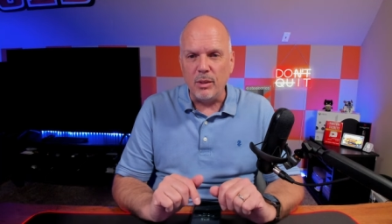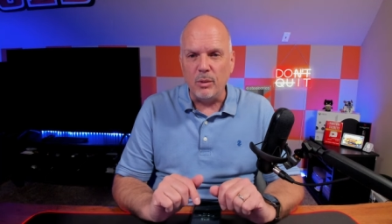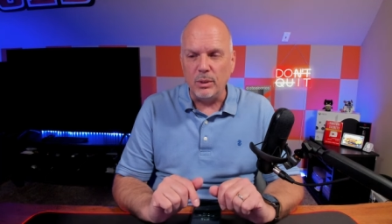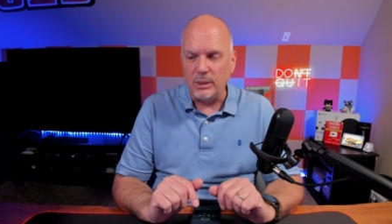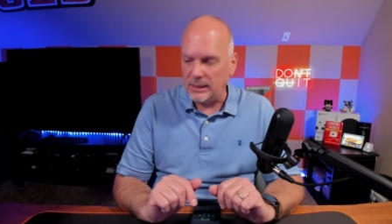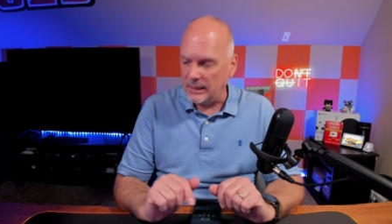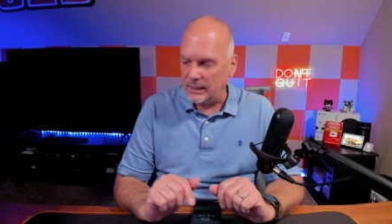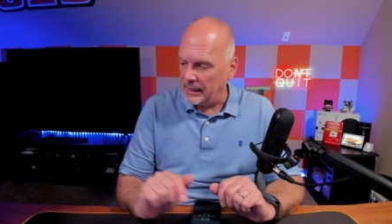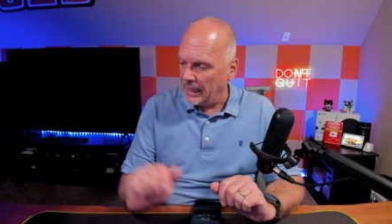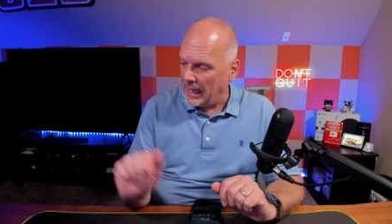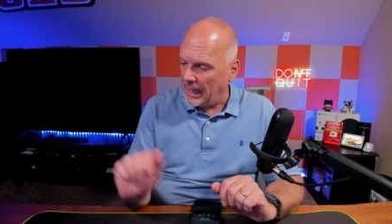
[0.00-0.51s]
We'll
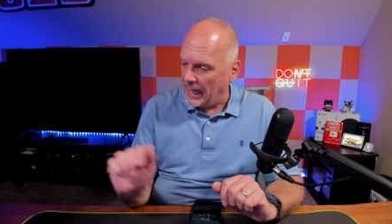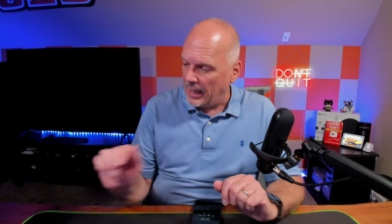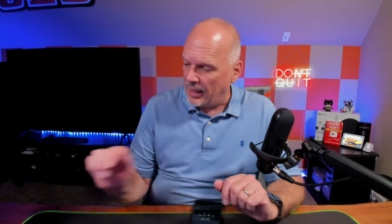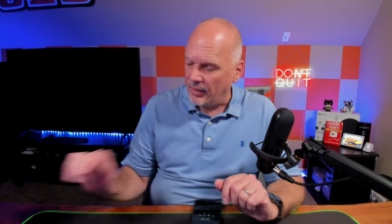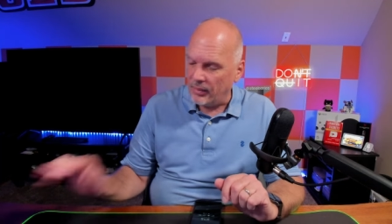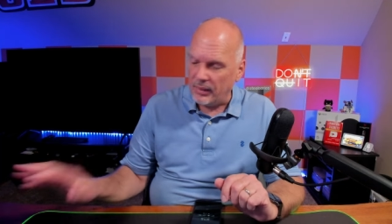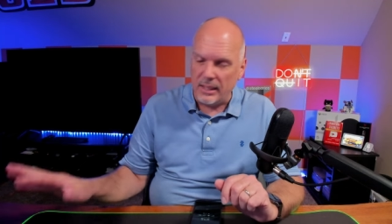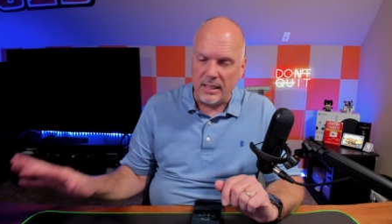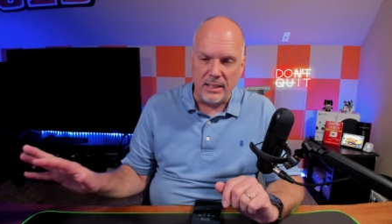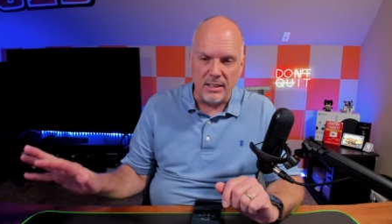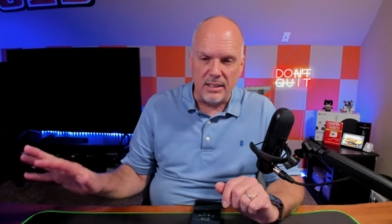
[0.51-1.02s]
see
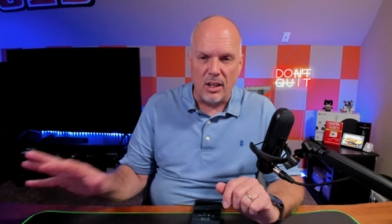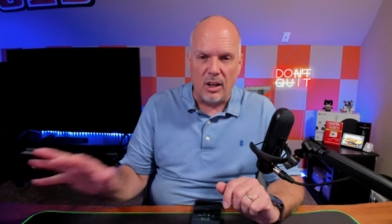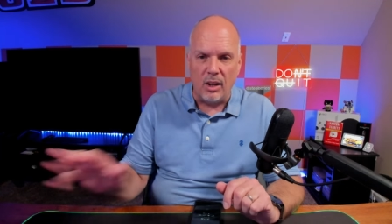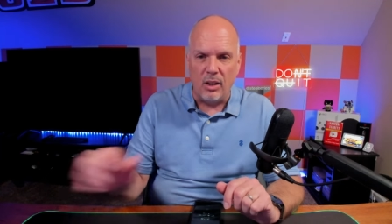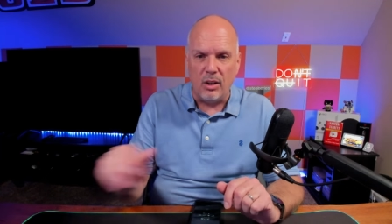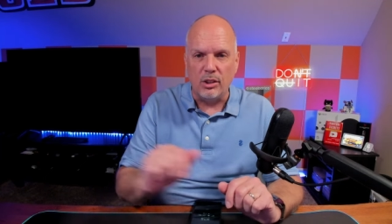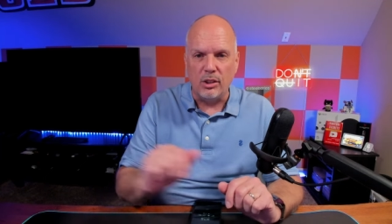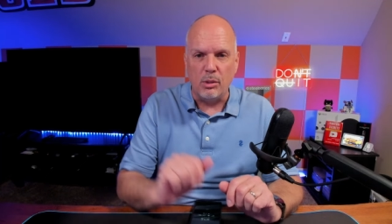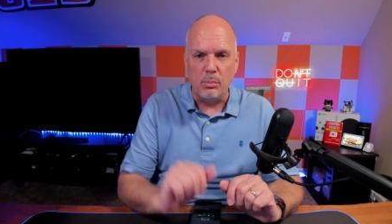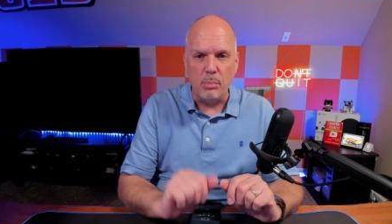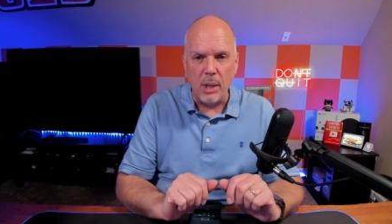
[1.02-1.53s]
how these
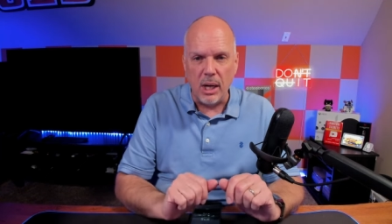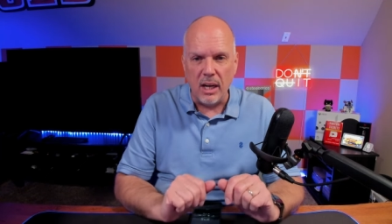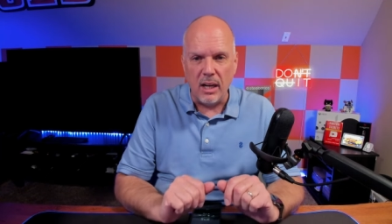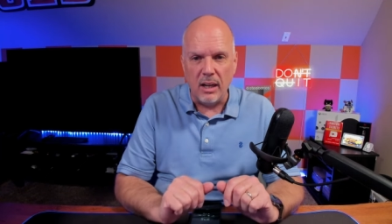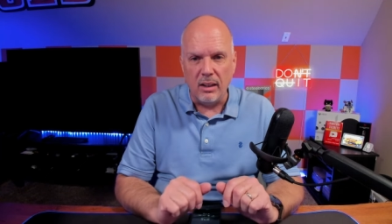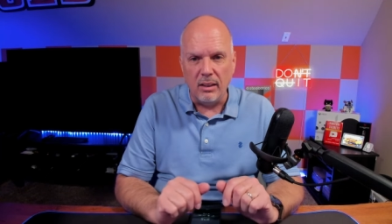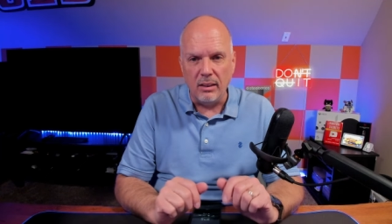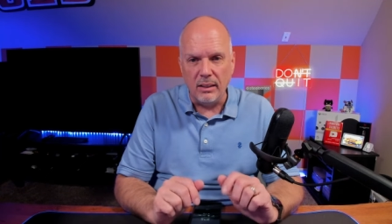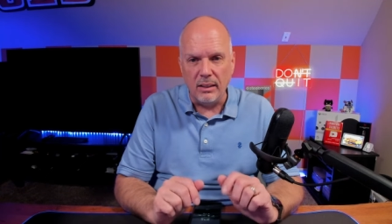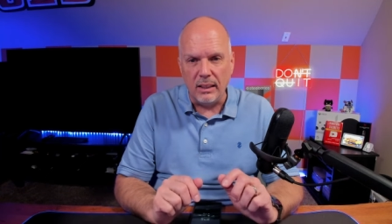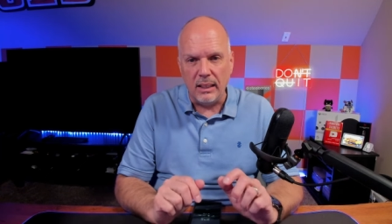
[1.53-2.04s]
all
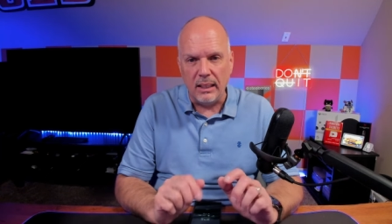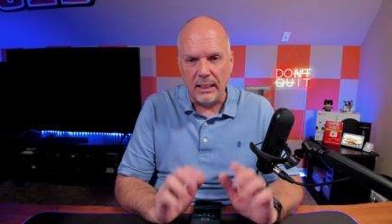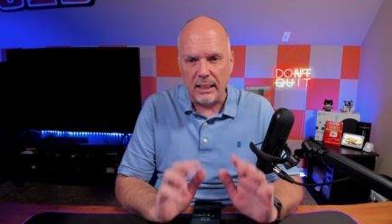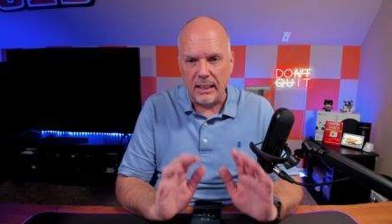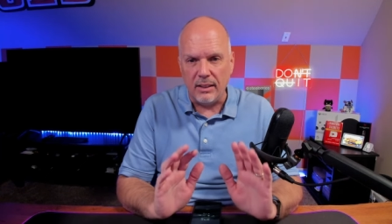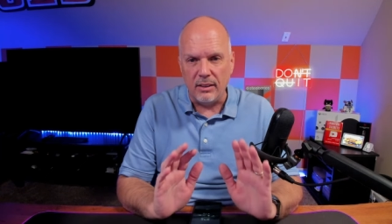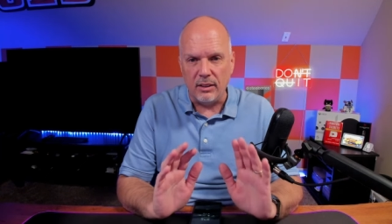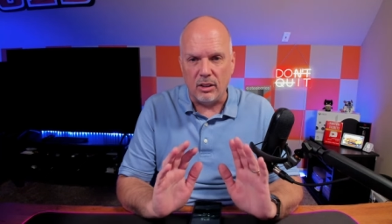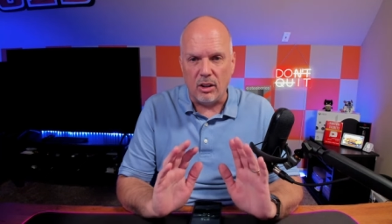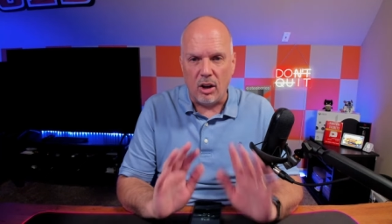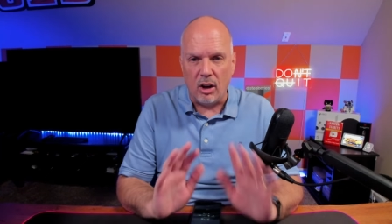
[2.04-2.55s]
compare.
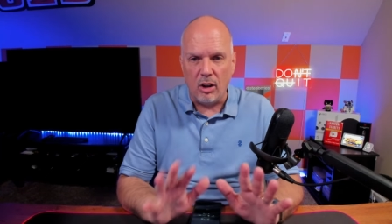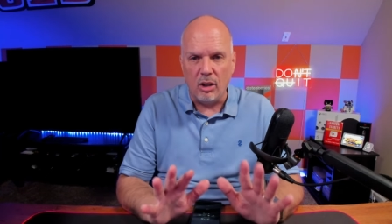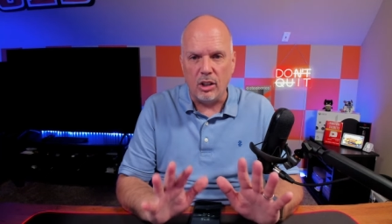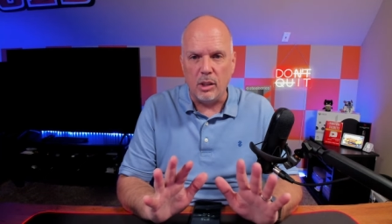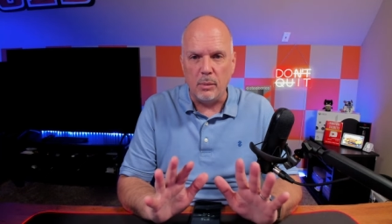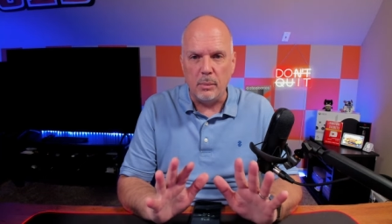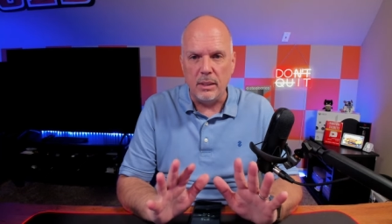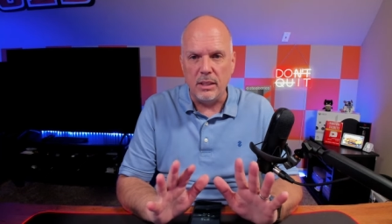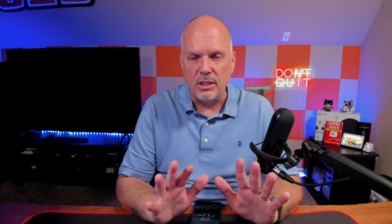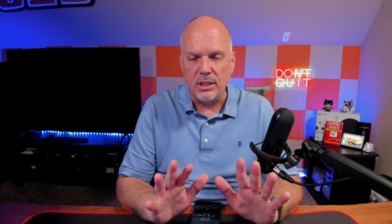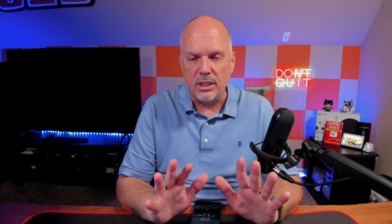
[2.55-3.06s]
Again, they're all
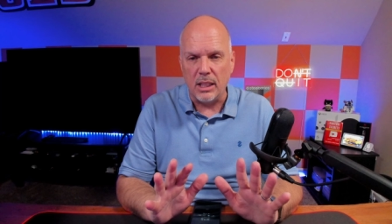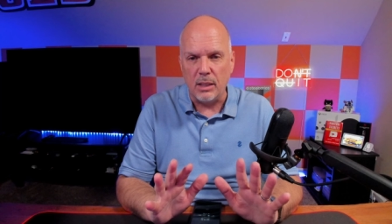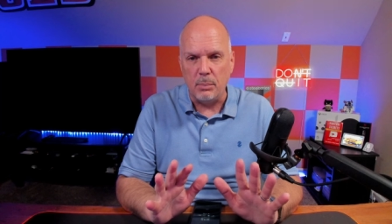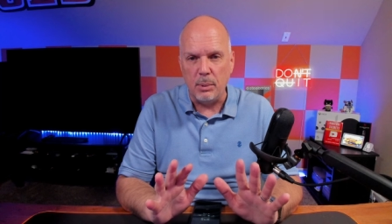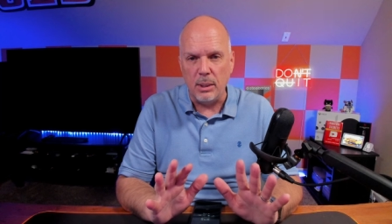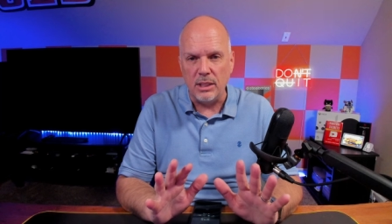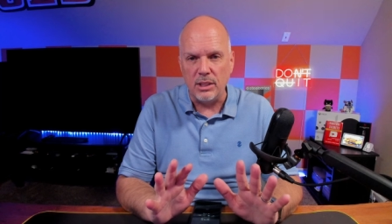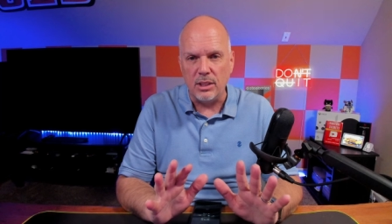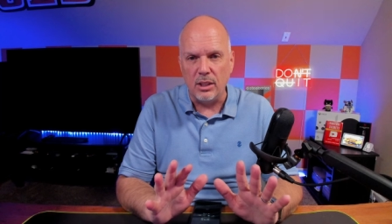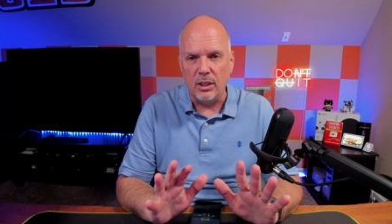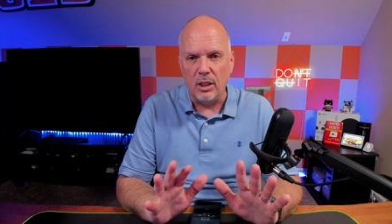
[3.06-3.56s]
going to be in the same
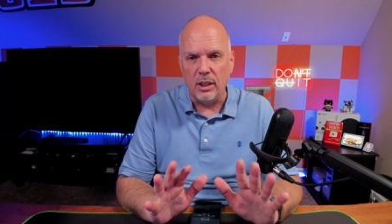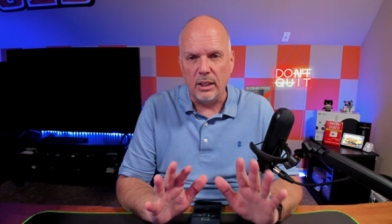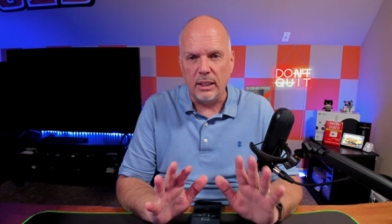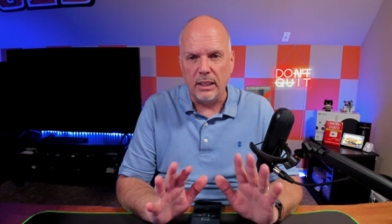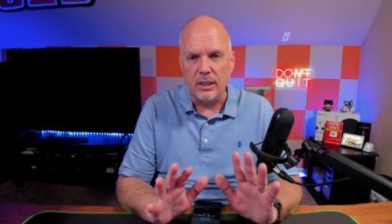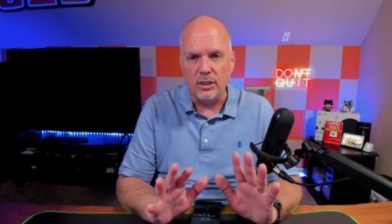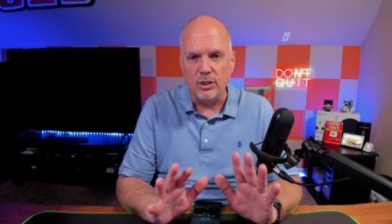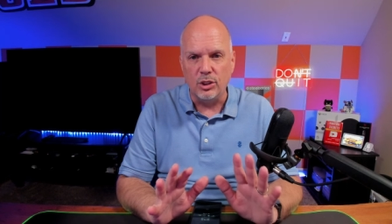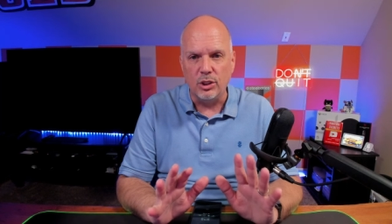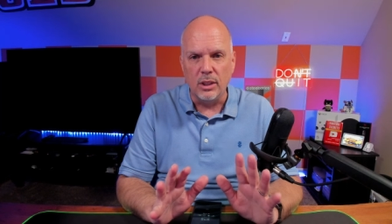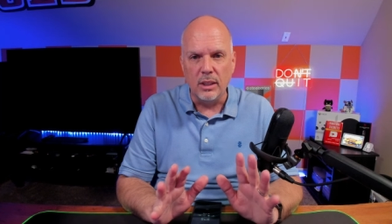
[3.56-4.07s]
piece of
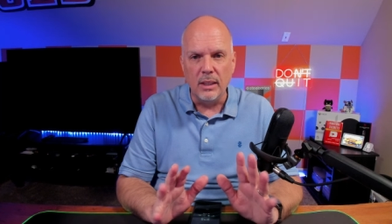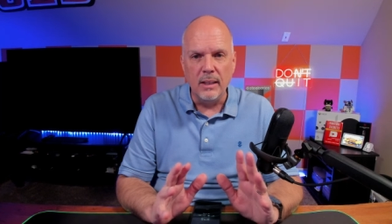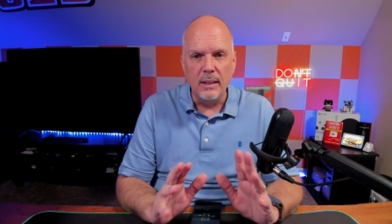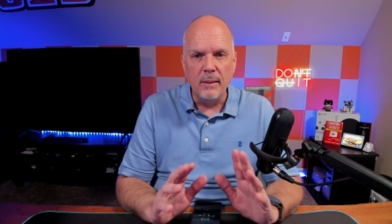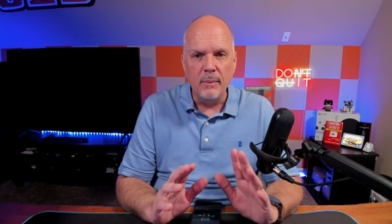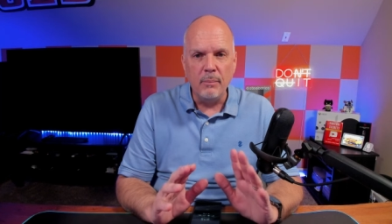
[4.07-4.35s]
luggage,